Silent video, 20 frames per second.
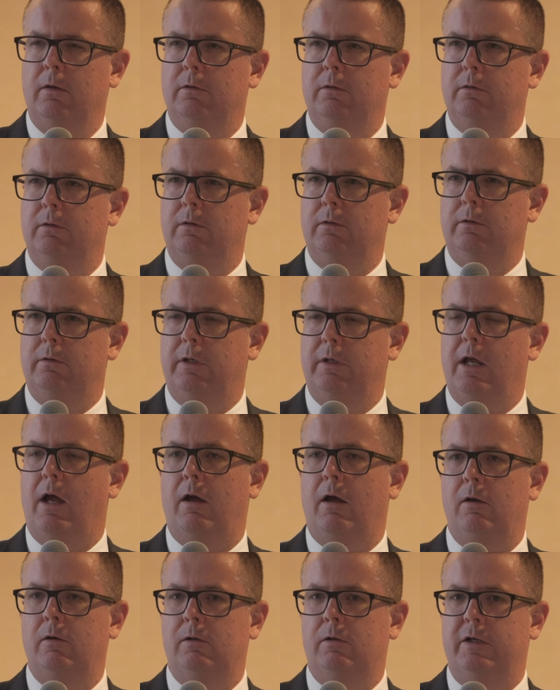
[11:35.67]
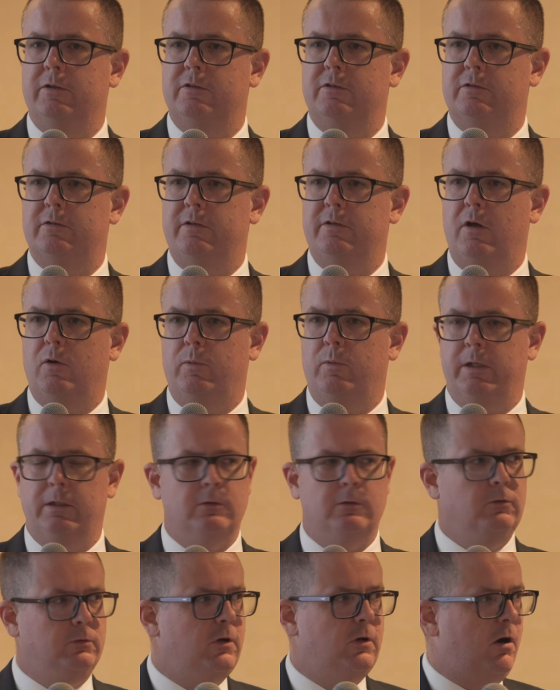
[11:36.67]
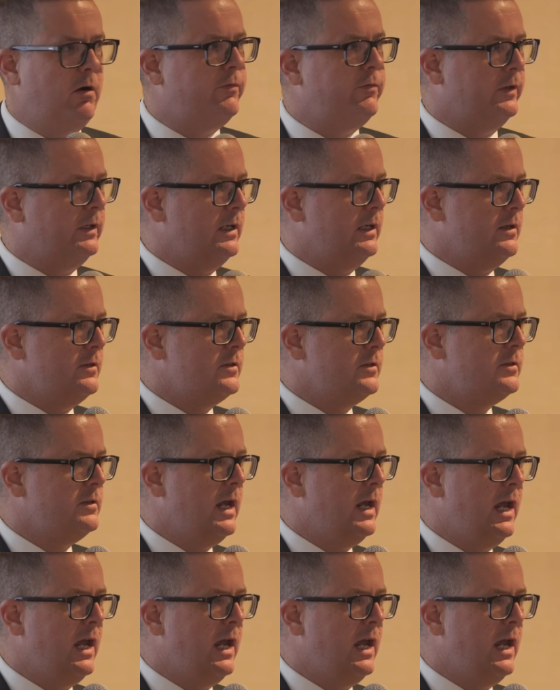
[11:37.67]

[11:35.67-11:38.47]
no, I just know where the good coffee is.